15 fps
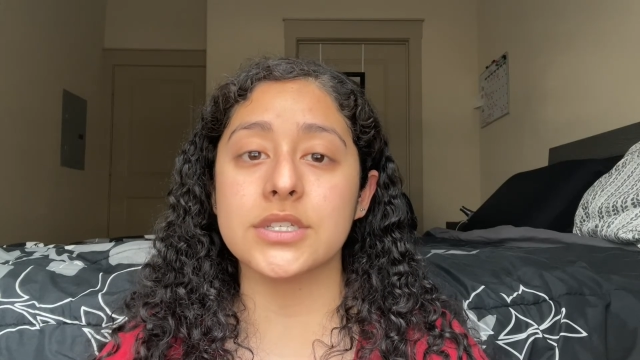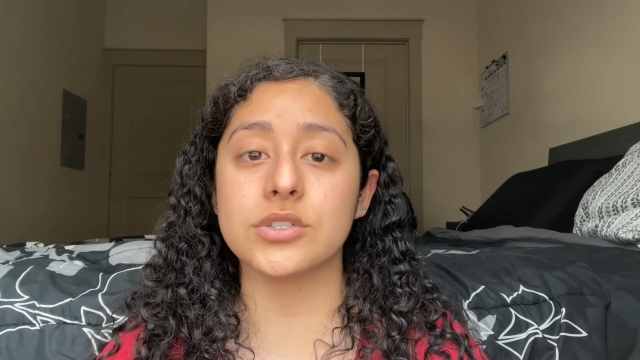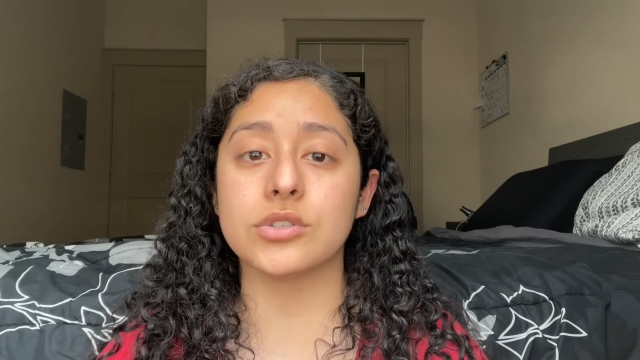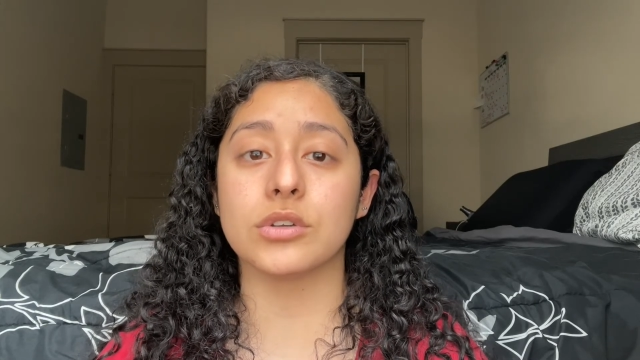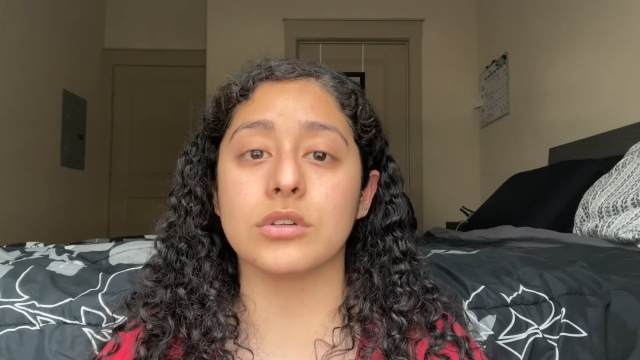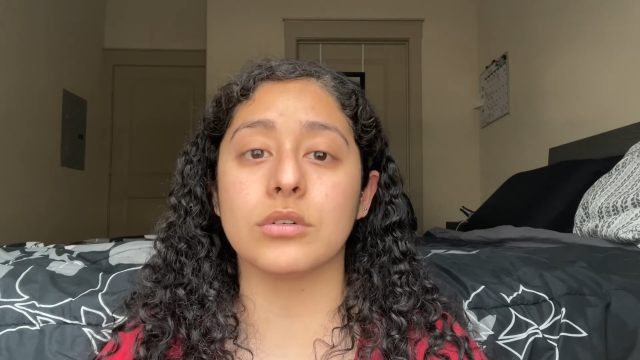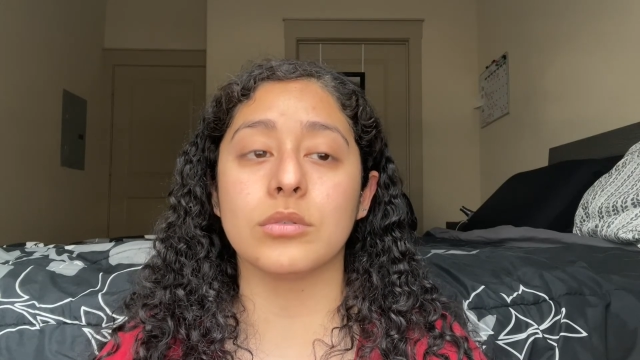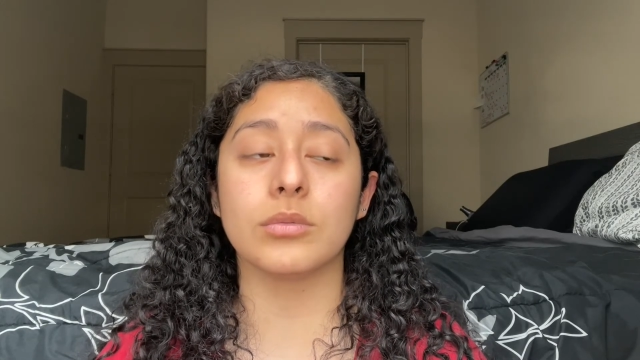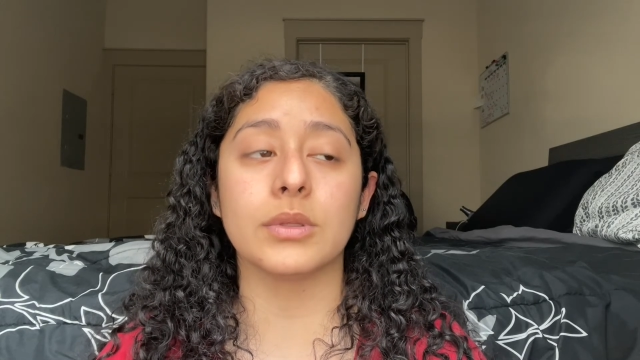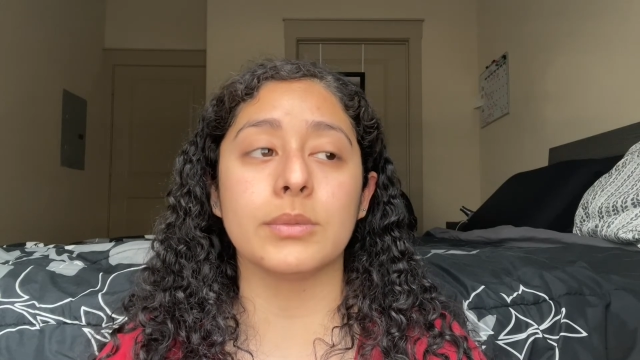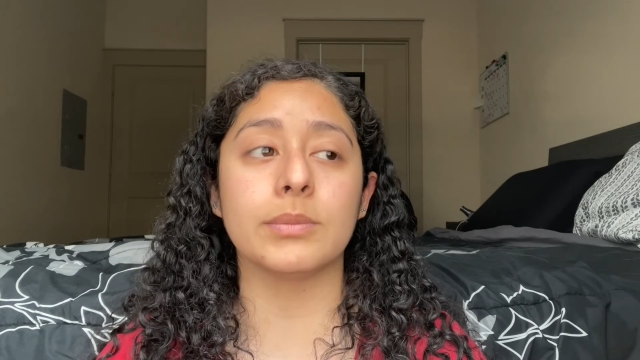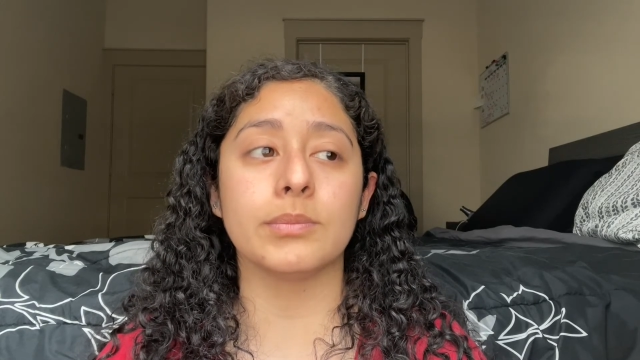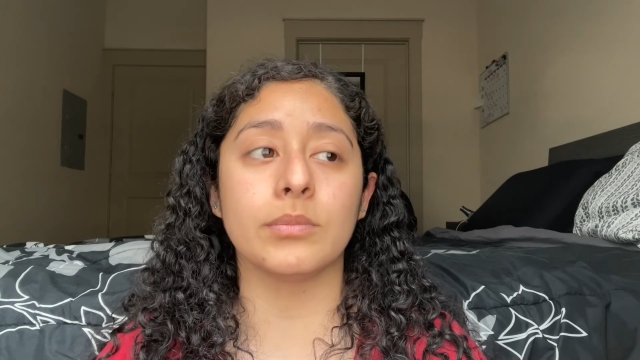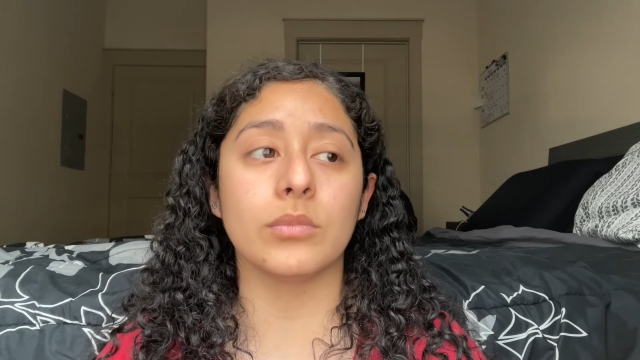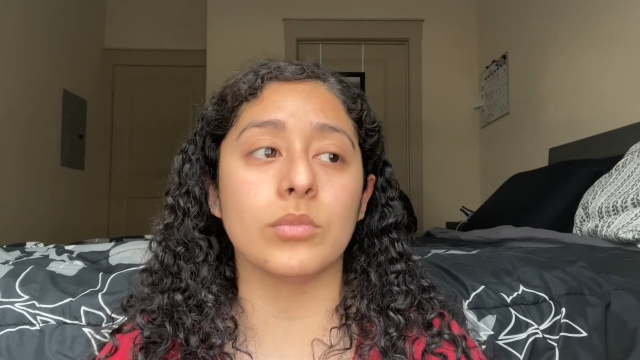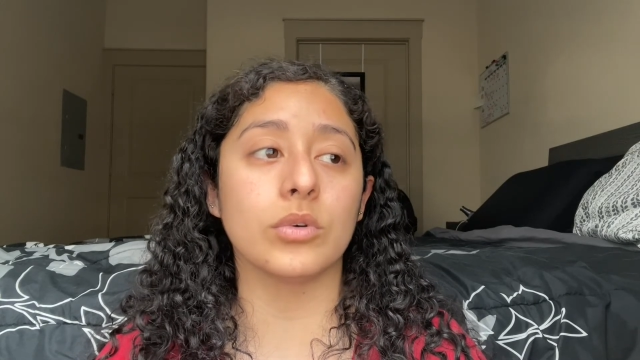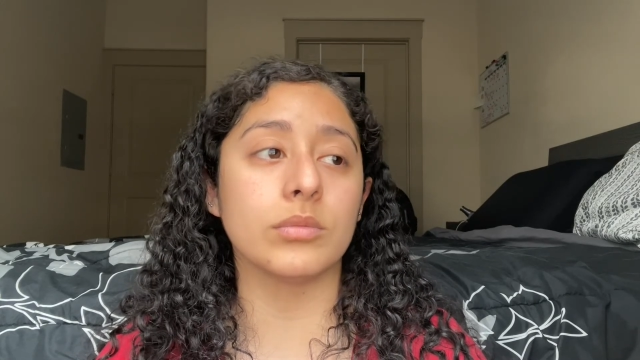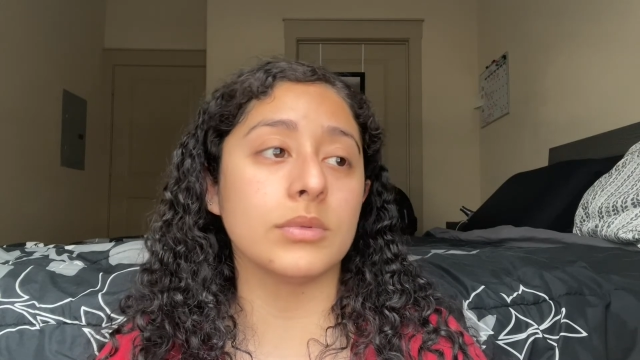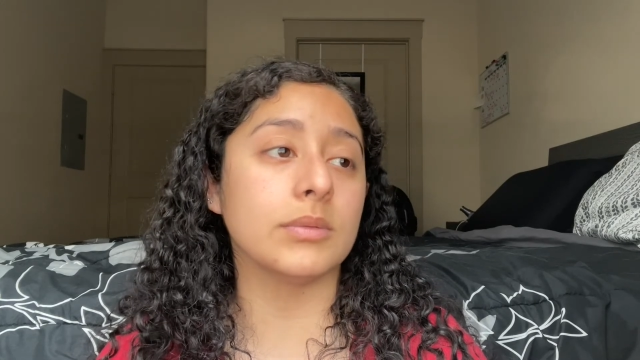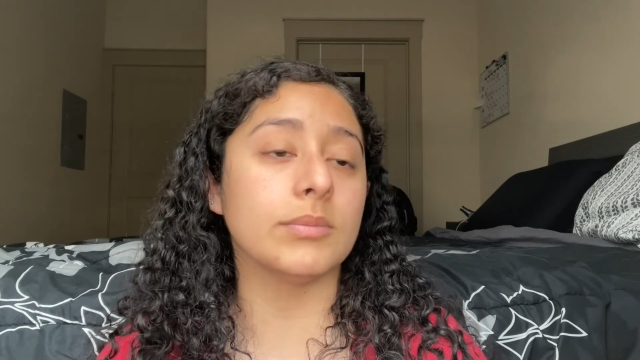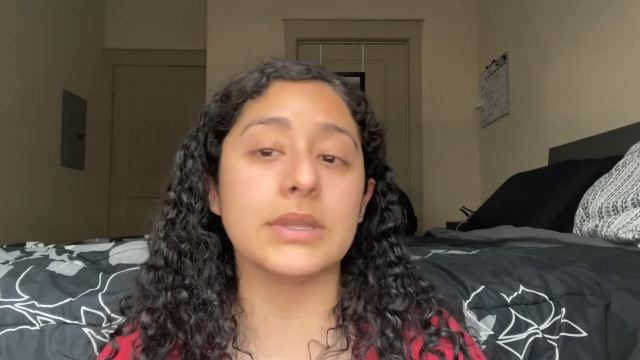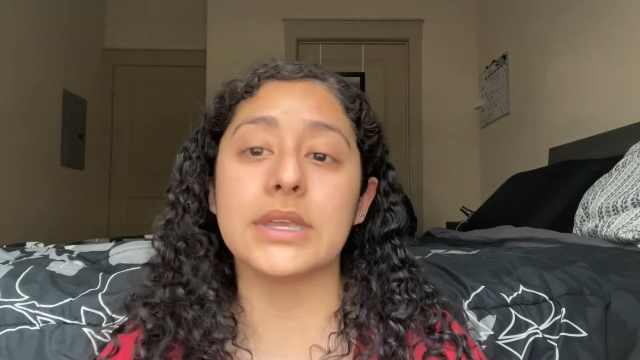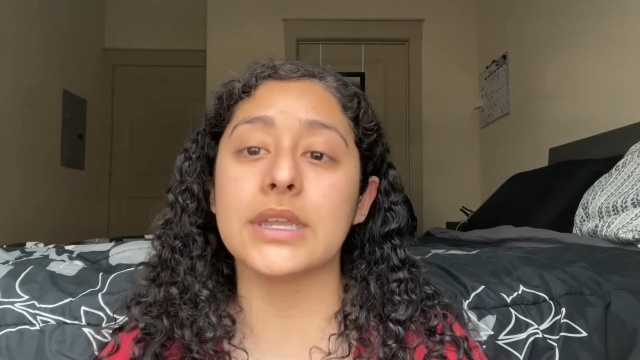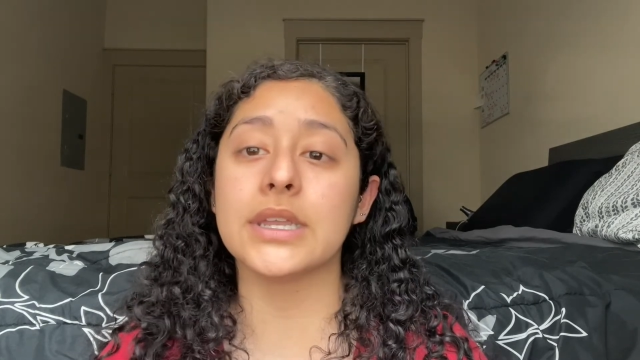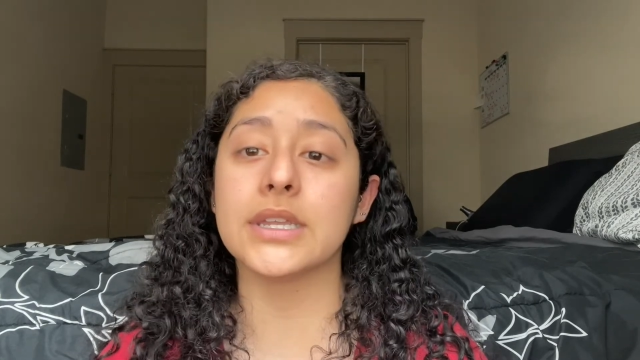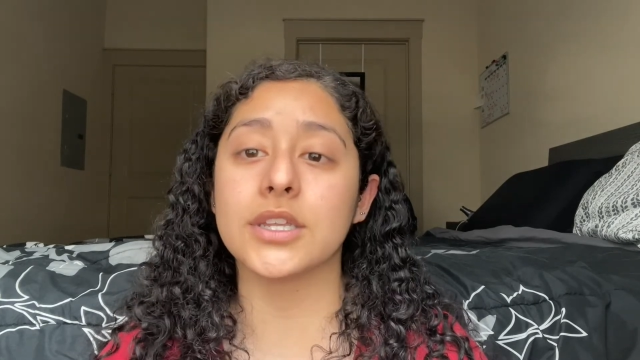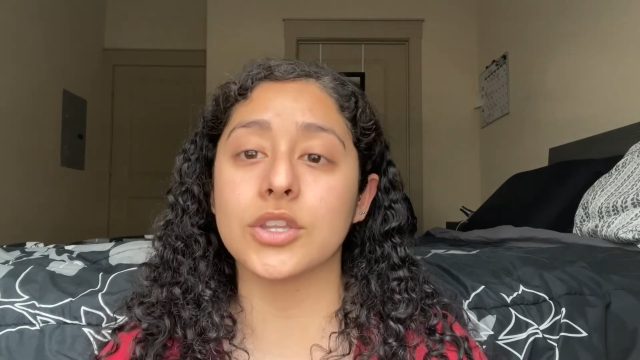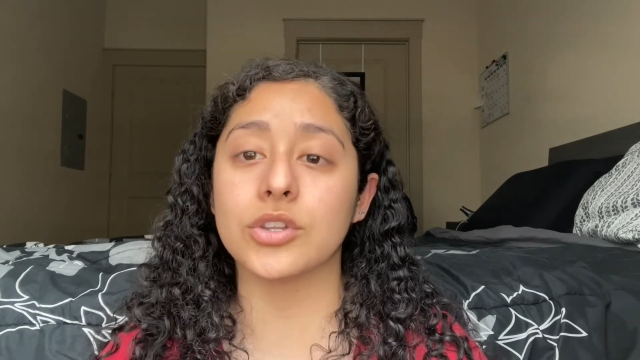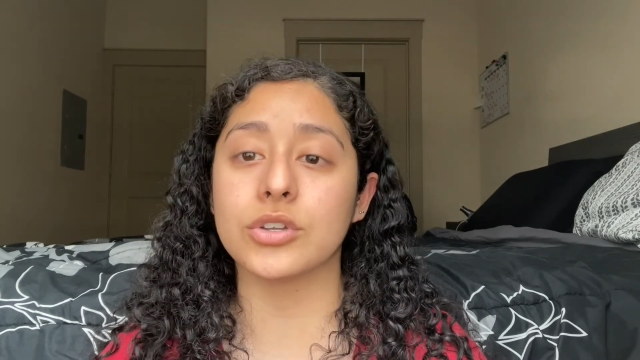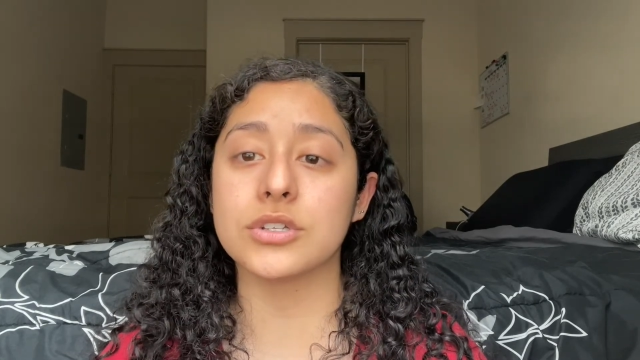so we will be beginning
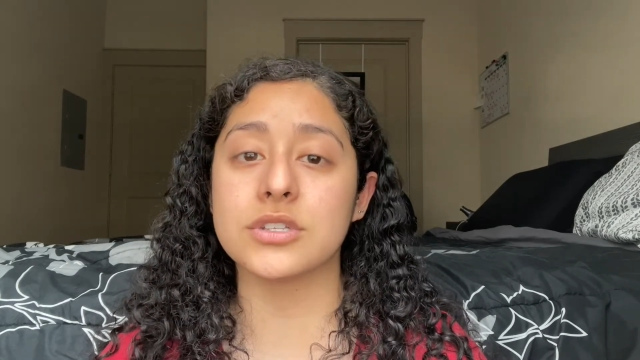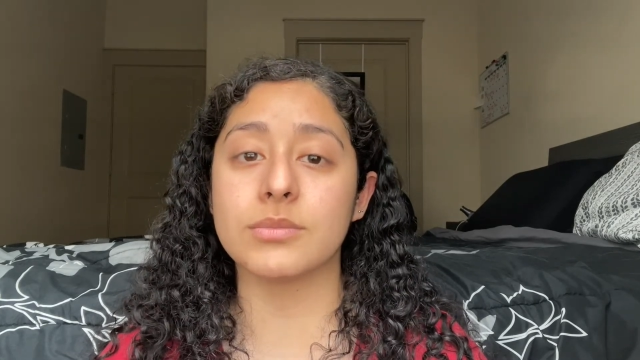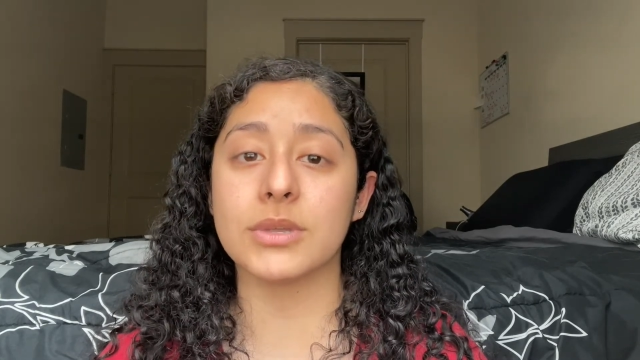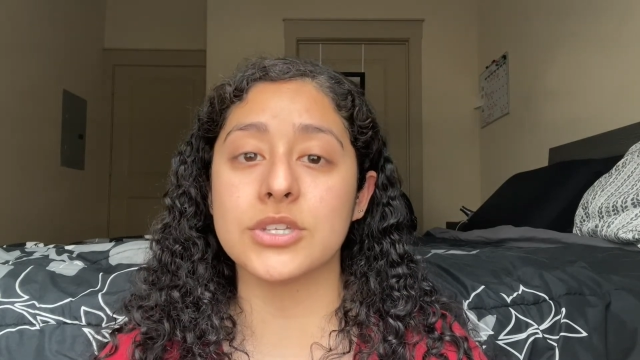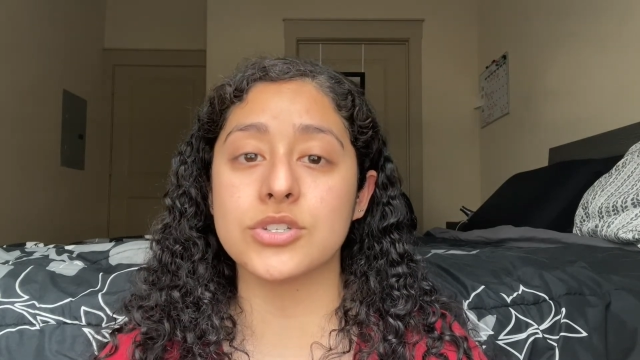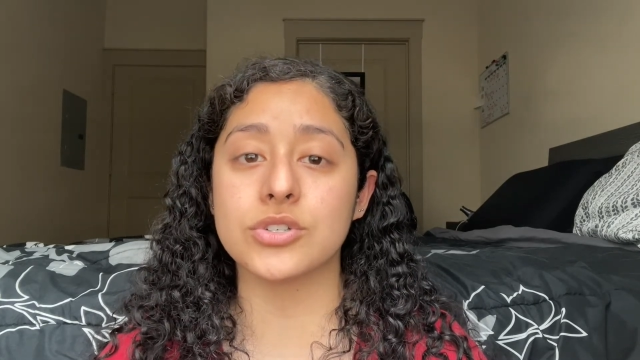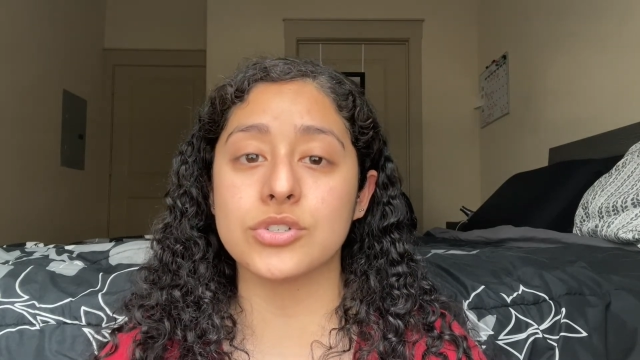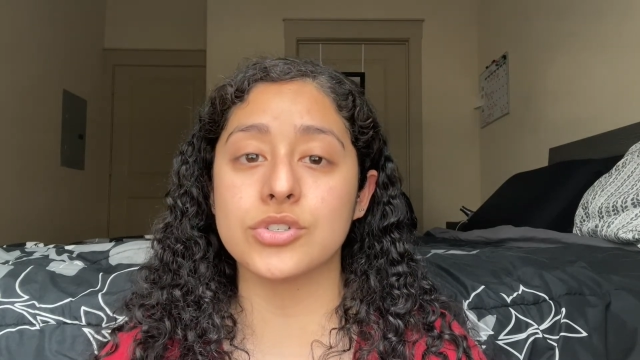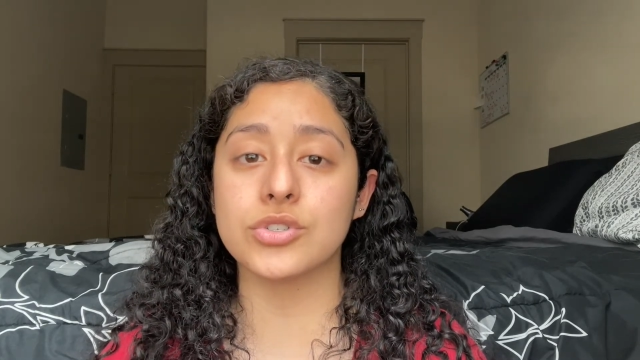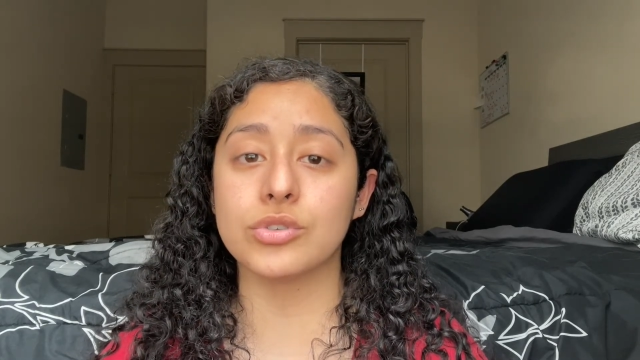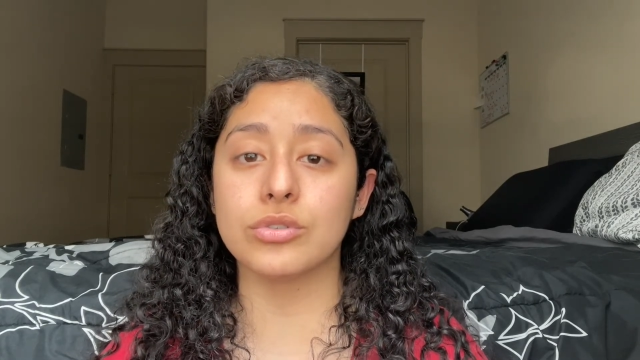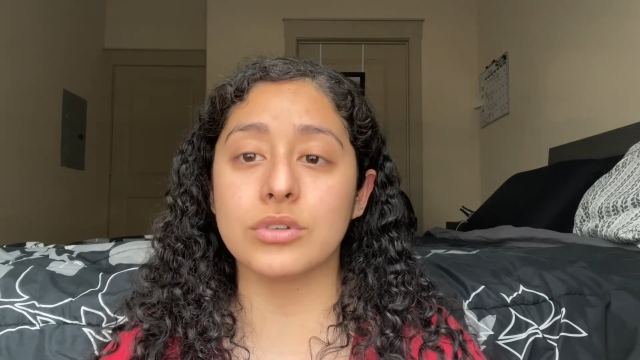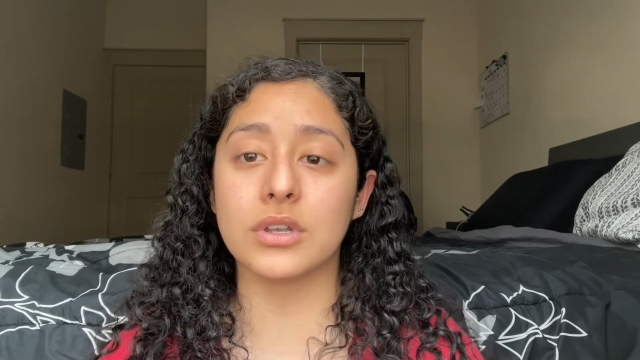the third semester soon,